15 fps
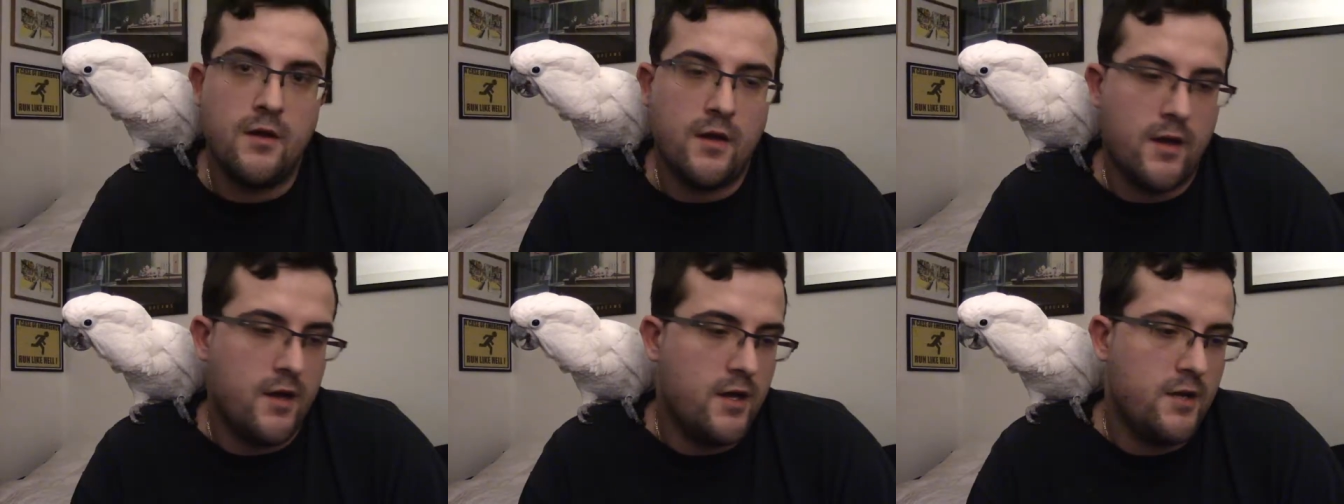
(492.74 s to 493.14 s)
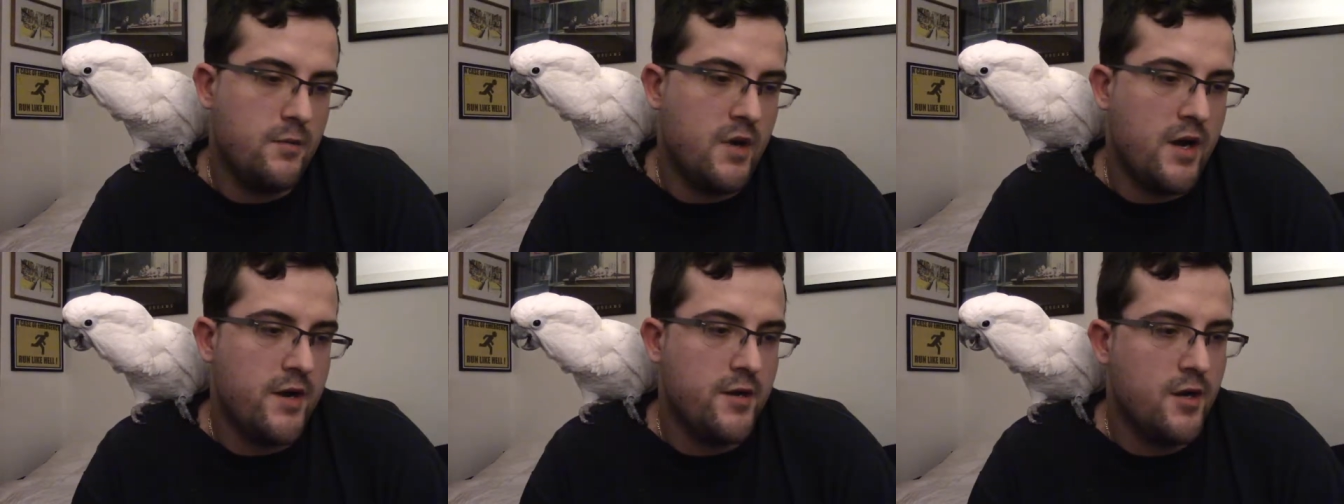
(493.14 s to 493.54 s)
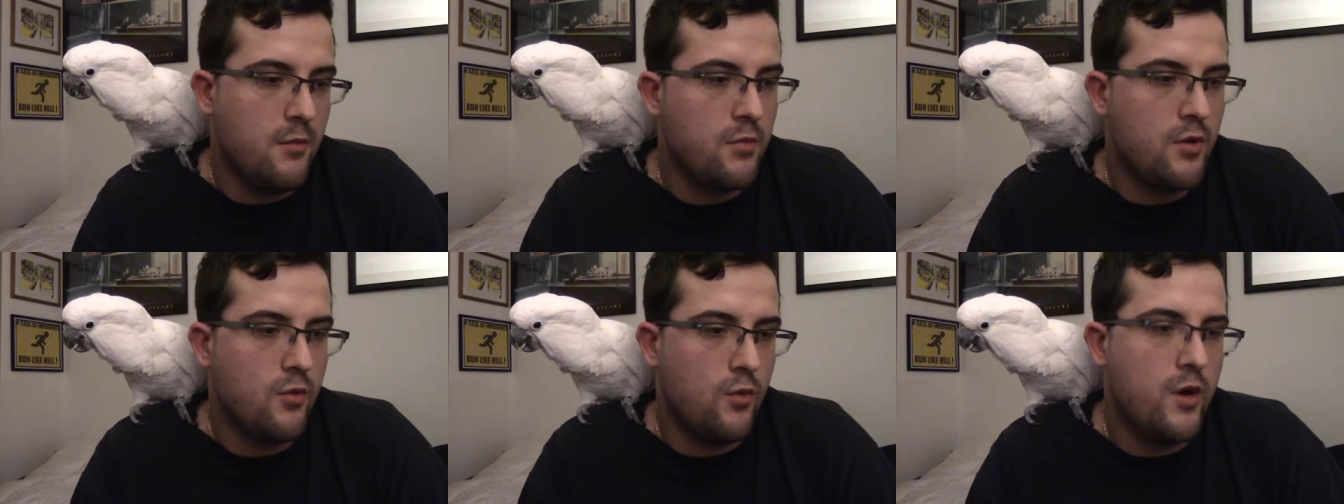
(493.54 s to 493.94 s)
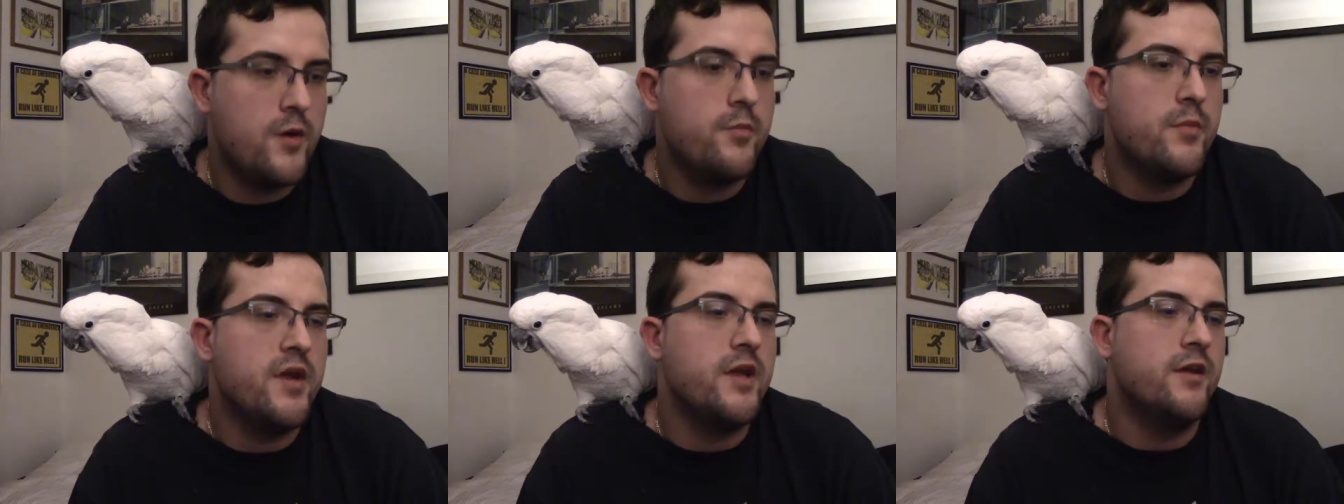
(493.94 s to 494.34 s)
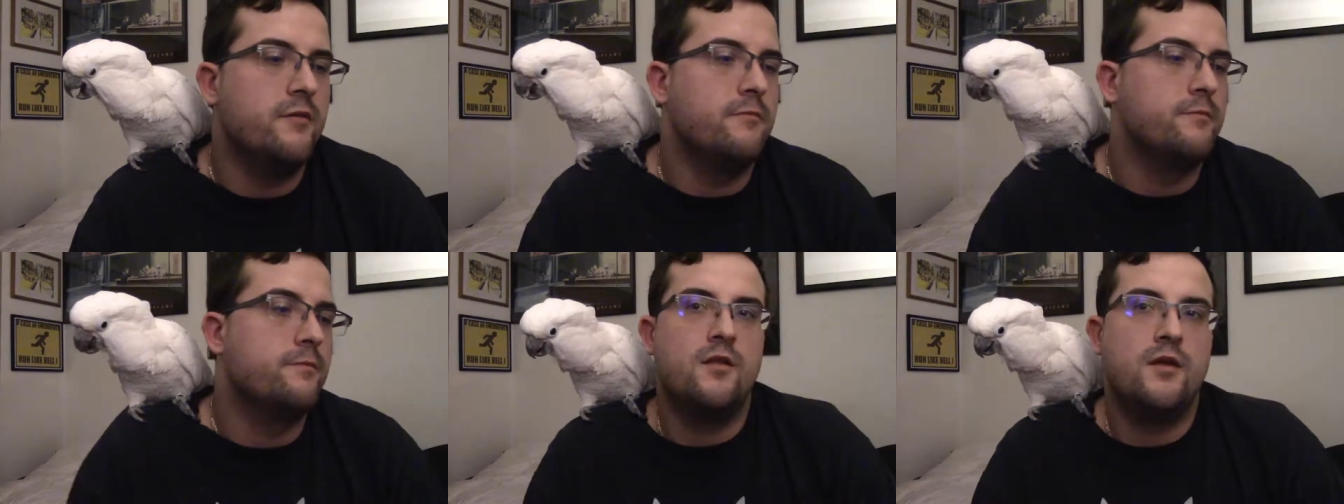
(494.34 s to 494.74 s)
And my number one
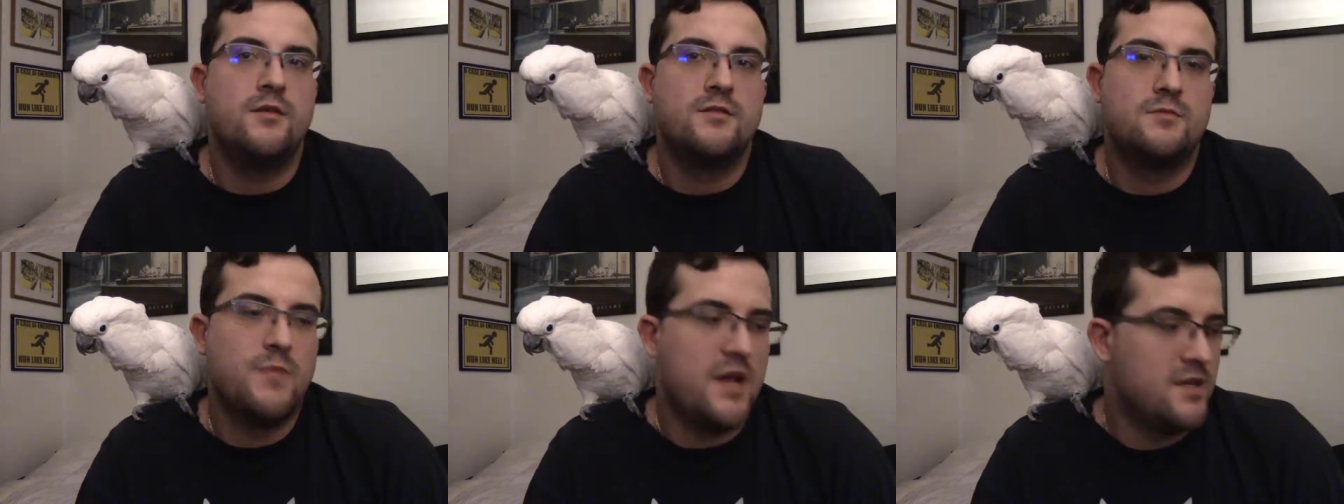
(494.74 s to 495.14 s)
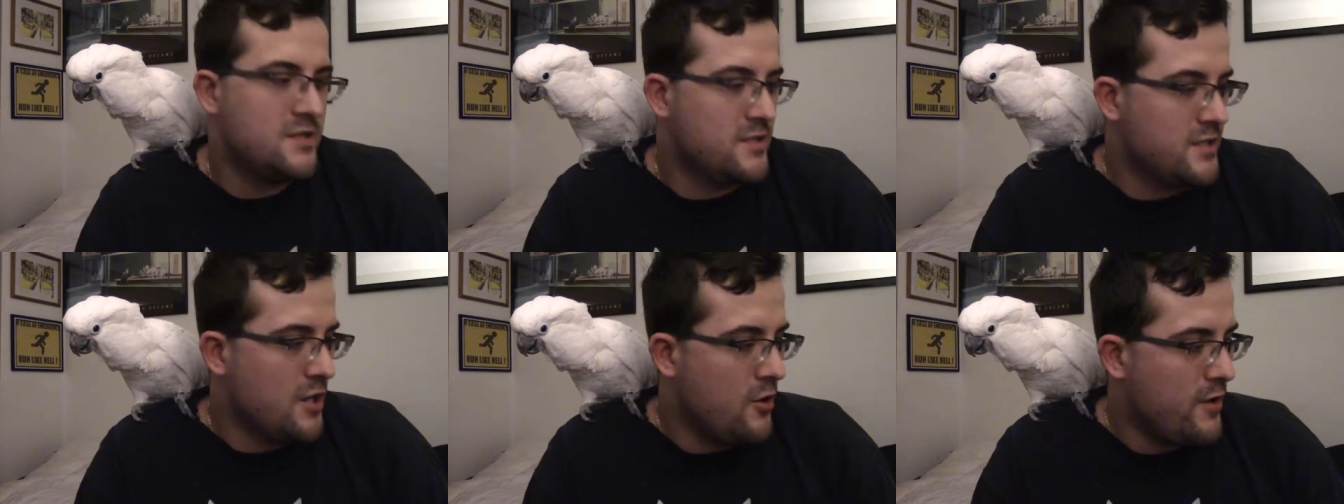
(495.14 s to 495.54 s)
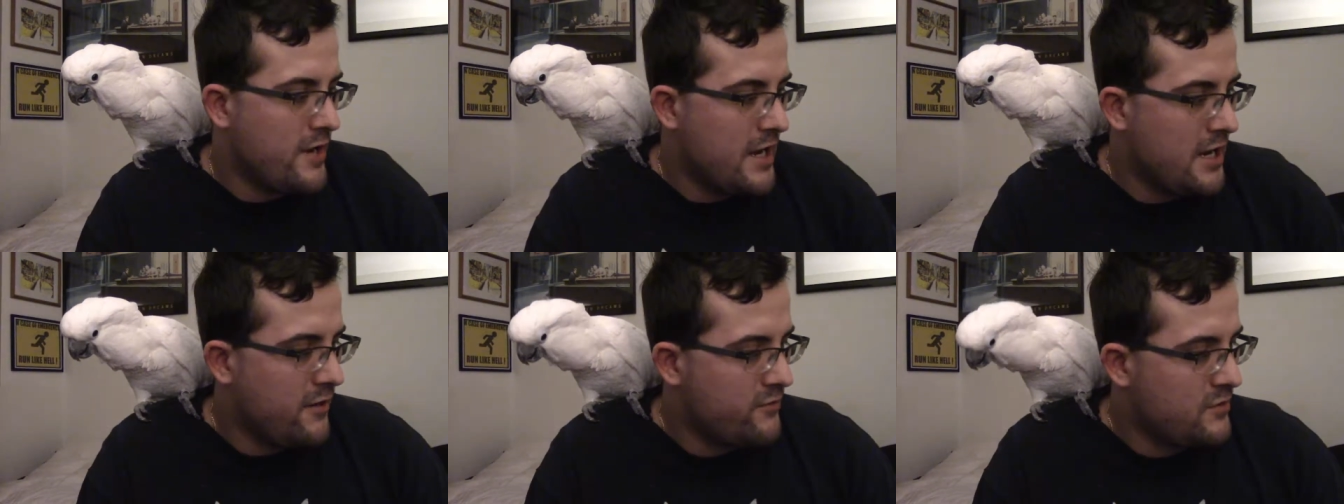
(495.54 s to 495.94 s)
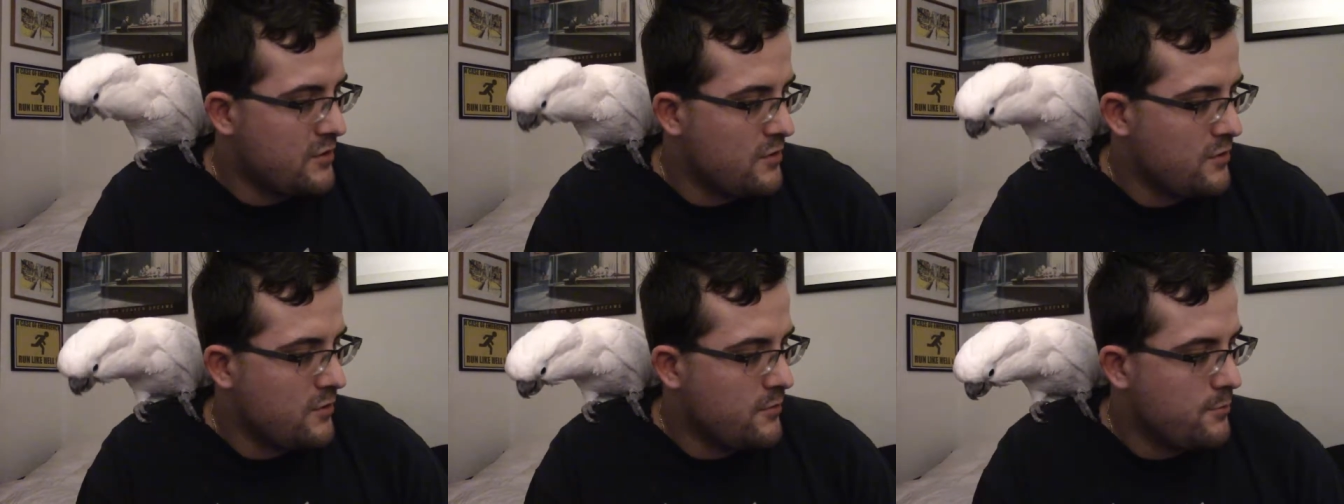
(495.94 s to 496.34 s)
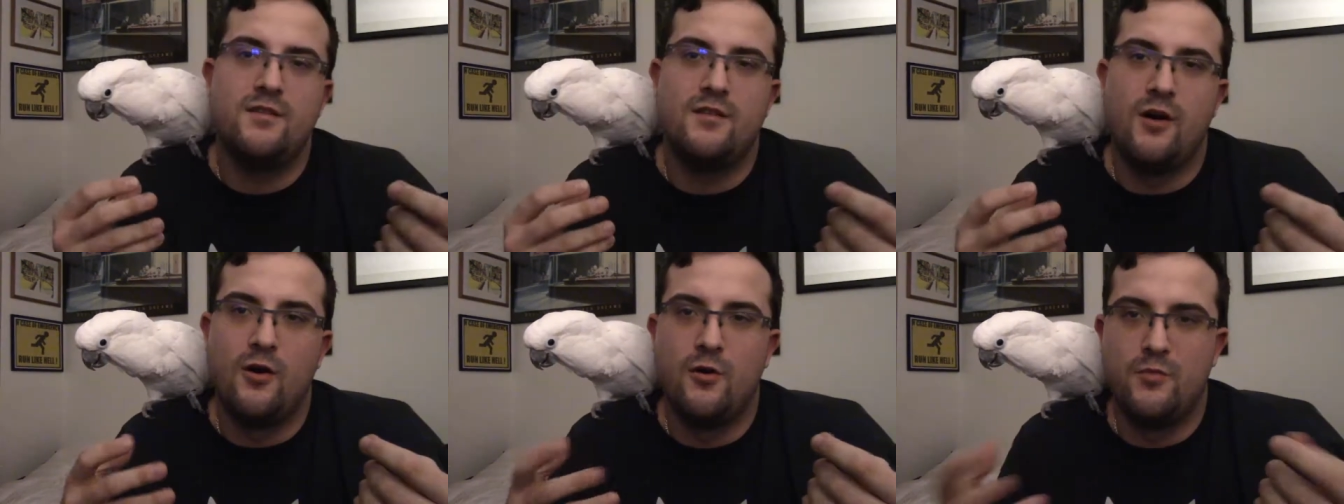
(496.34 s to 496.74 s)
meme, it's basically going after
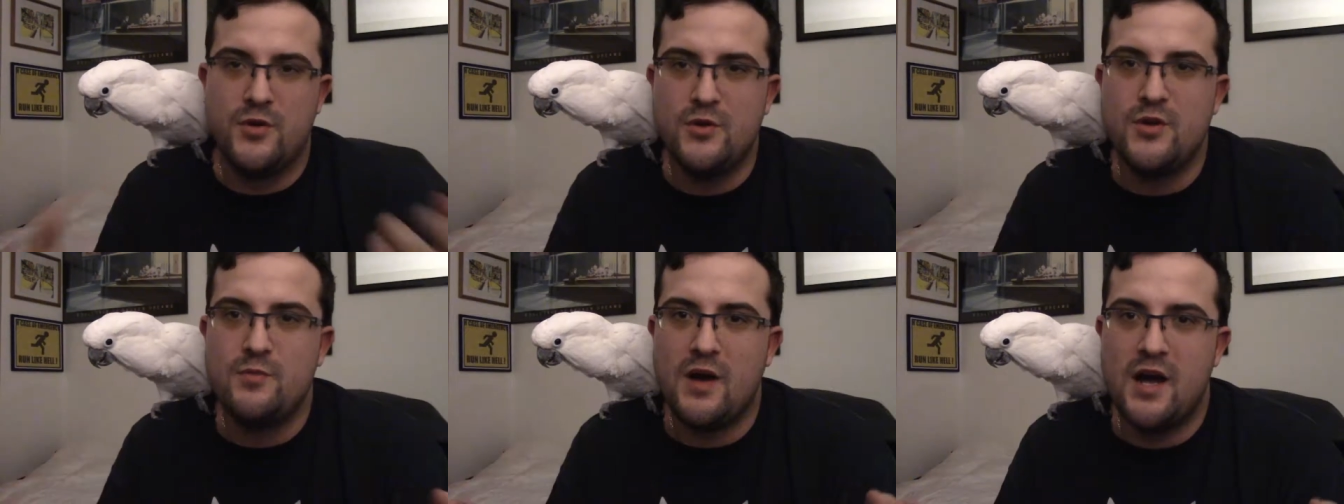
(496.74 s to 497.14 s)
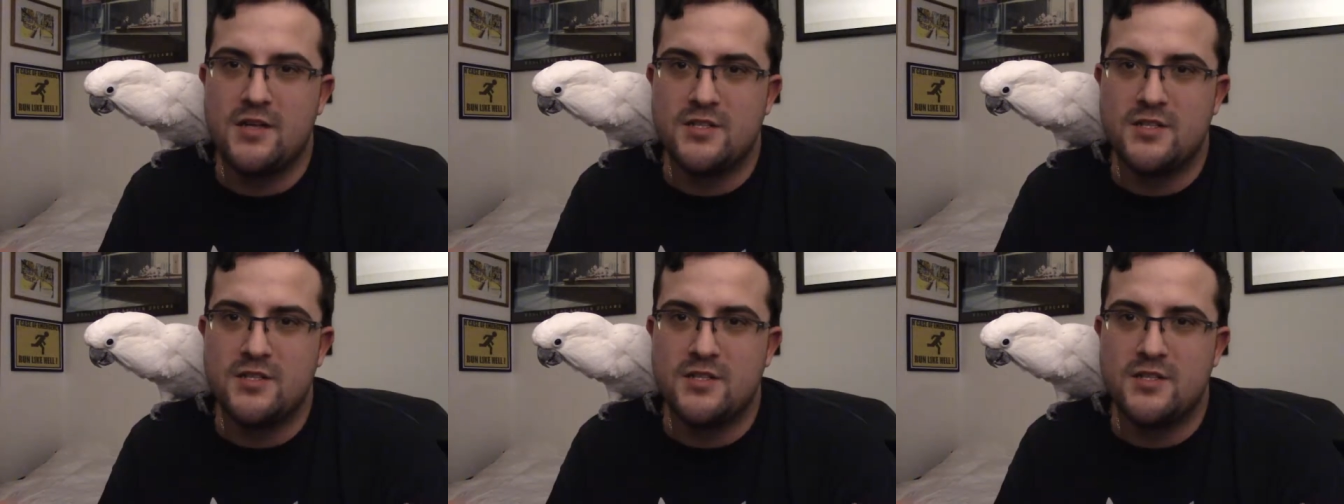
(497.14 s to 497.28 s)
the whole PewDiePie